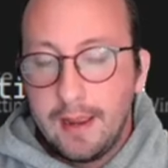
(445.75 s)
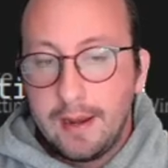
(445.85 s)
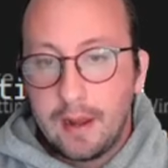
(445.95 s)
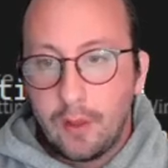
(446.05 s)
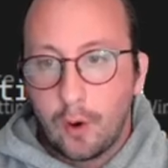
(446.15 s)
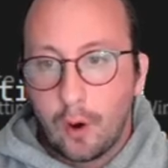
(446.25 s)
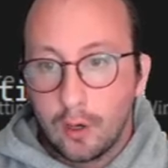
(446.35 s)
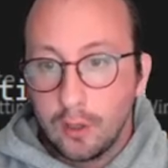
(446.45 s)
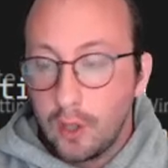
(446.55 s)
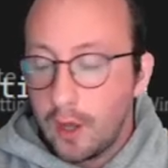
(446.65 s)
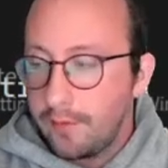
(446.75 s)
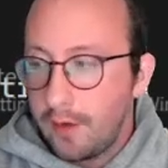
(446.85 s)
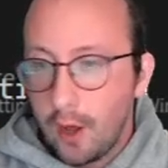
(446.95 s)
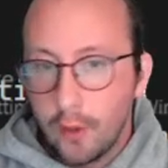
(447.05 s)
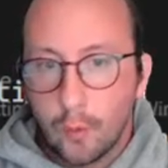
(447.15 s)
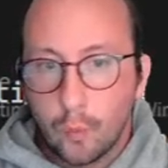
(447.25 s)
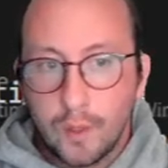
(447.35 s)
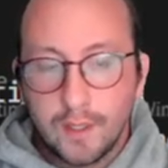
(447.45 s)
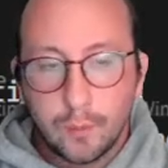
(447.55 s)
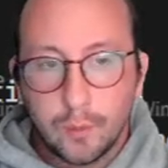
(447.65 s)
now, there are a lot of other
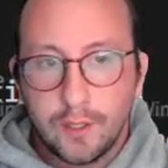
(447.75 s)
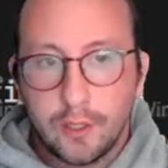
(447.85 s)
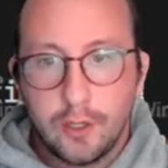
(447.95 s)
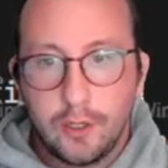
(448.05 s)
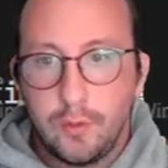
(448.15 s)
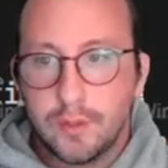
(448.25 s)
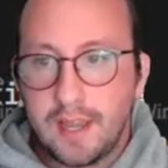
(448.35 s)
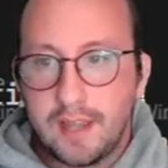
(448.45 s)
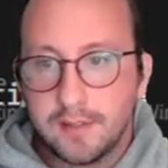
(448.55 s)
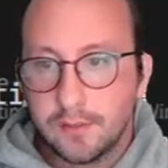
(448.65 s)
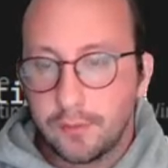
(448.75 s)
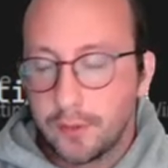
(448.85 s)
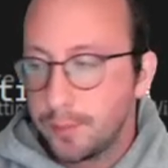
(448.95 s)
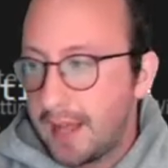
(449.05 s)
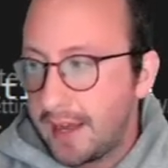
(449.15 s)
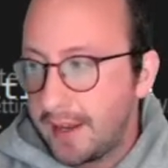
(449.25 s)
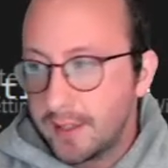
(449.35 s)
really, really good use cases for splatting,